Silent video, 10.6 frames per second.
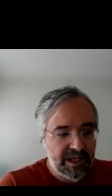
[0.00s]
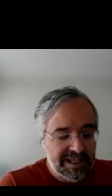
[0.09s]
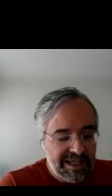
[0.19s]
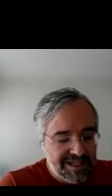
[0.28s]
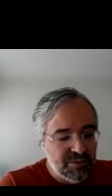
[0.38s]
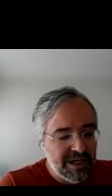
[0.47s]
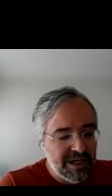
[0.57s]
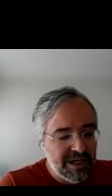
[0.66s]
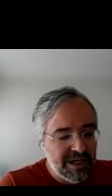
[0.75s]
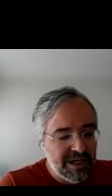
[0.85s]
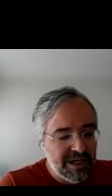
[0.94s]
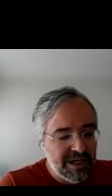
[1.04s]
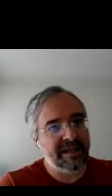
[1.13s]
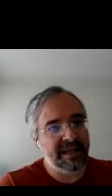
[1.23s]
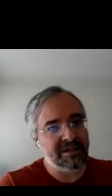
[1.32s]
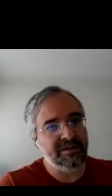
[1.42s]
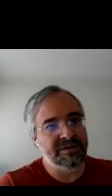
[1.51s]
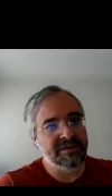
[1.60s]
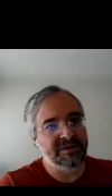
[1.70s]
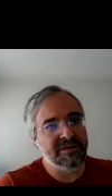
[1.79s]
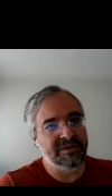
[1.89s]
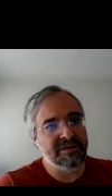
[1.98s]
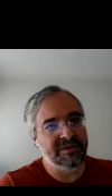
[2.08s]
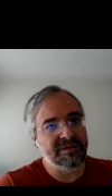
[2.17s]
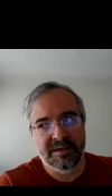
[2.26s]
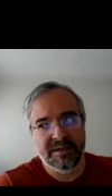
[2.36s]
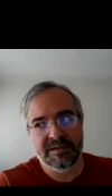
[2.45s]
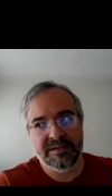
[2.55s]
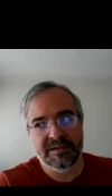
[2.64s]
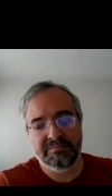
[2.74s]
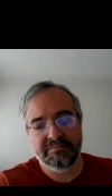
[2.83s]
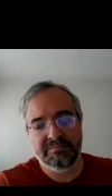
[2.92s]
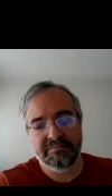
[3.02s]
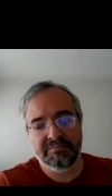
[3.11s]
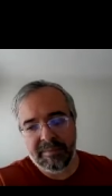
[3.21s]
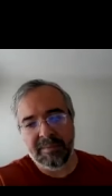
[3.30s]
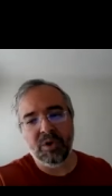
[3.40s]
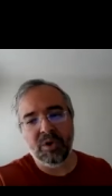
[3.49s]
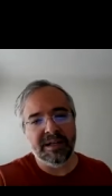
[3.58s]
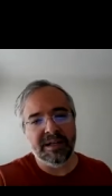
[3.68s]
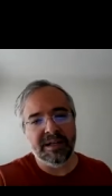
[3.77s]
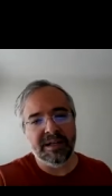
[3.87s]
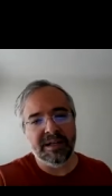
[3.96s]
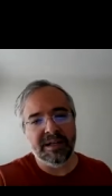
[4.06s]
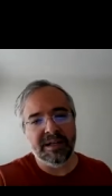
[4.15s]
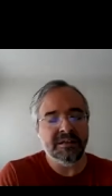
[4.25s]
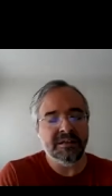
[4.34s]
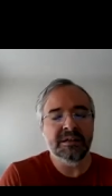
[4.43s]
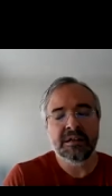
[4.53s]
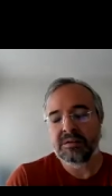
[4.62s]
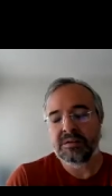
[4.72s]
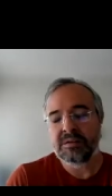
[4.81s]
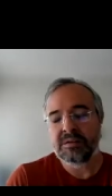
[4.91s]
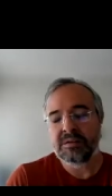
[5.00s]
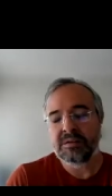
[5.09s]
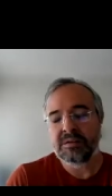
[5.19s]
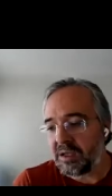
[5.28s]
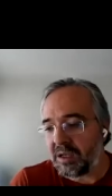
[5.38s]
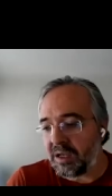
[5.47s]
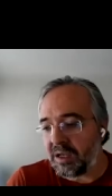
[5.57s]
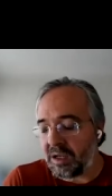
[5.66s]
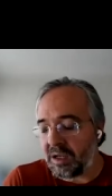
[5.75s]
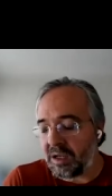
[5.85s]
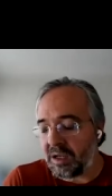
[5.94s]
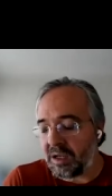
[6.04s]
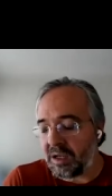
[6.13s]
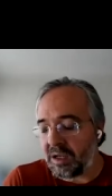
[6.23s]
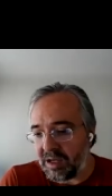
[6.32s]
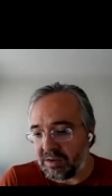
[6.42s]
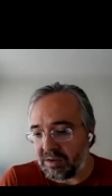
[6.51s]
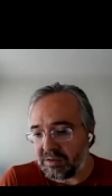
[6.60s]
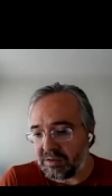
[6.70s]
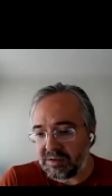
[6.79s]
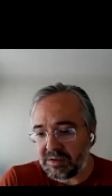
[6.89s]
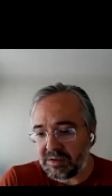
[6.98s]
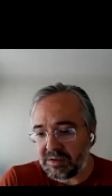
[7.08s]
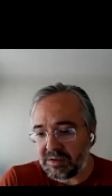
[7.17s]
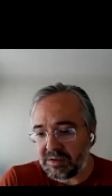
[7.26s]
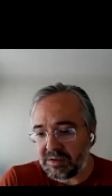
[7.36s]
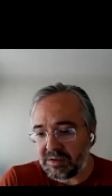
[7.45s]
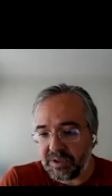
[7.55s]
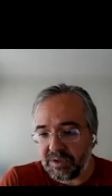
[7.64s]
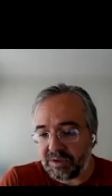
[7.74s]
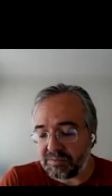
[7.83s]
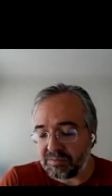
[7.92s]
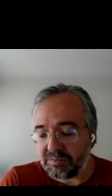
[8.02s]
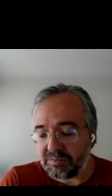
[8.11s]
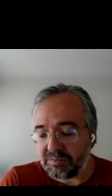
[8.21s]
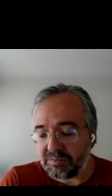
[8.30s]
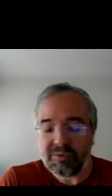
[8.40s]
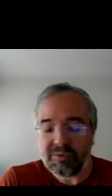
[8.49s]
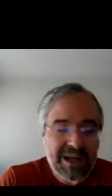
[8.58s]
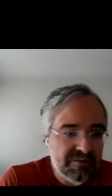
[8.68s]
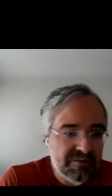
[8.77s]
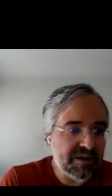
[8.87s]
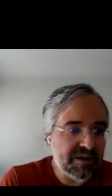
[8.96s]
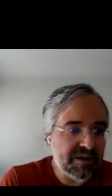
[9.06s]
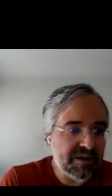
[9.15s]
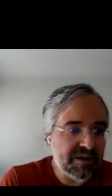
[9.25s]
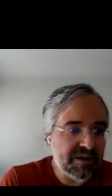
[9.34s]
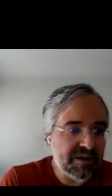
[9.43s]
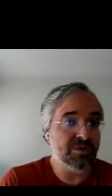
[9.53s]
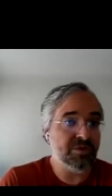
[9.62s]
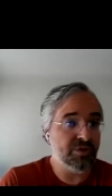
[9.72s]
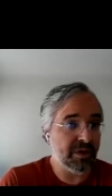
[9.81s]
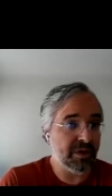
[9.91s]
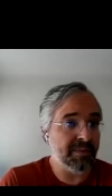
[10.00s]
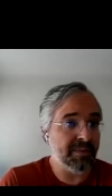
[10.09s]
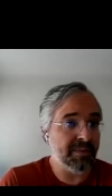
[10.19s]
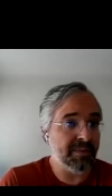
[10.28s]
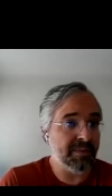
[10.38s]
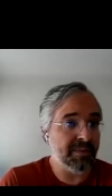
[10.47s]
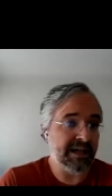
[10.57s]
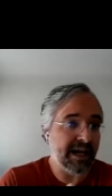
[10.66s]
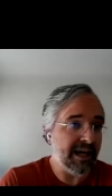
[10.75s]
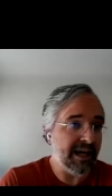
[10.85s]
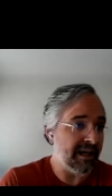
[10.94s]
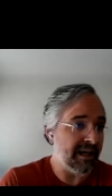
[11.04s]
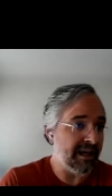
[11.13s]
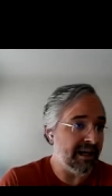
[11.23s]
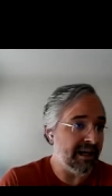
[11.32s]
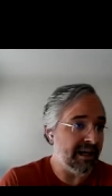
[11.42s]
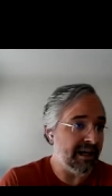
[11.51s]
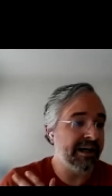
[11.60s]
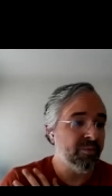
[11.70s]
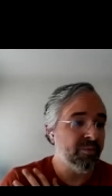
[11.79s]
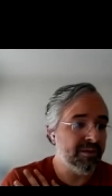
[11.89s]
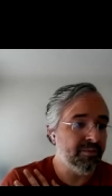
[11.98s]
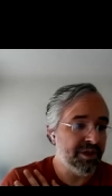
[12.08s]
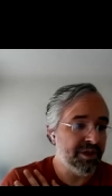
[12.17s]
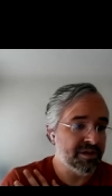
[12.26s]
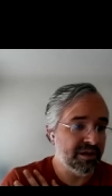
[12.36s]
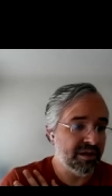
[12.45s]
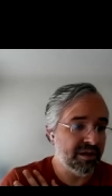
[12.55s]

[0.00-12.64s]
has really stood the test of time over this, I mean, more than a decade, right? Around being relevant and being able to talk about in a high level, right, what the breaches are